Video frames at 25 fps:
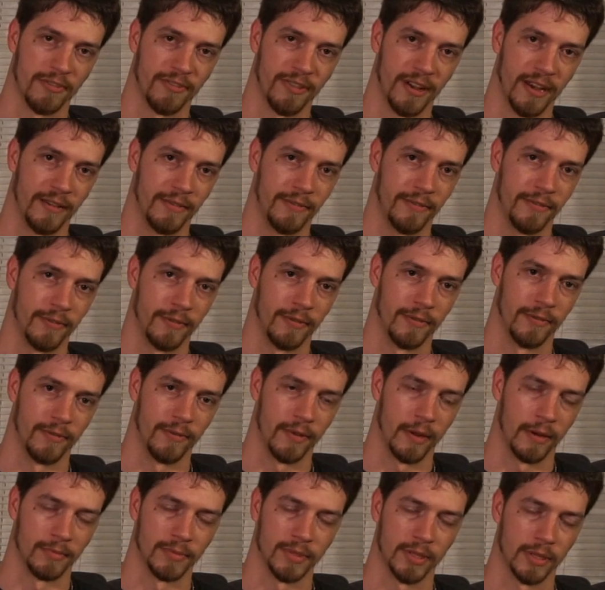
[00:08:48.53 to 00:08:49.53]

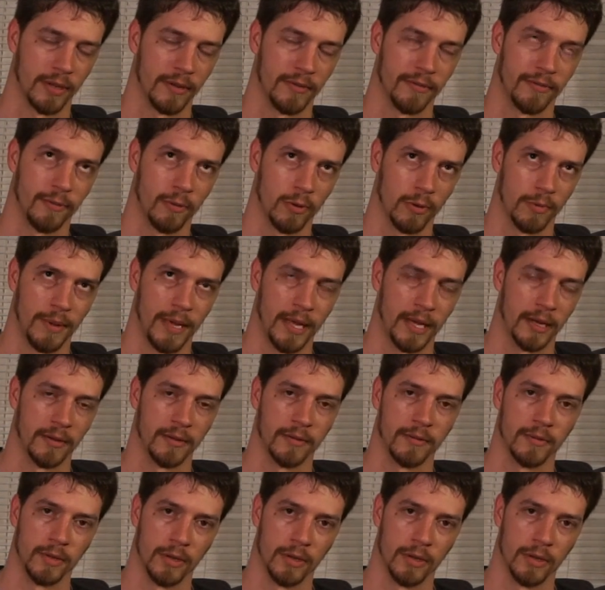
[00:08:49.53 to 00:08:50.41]
4 mana,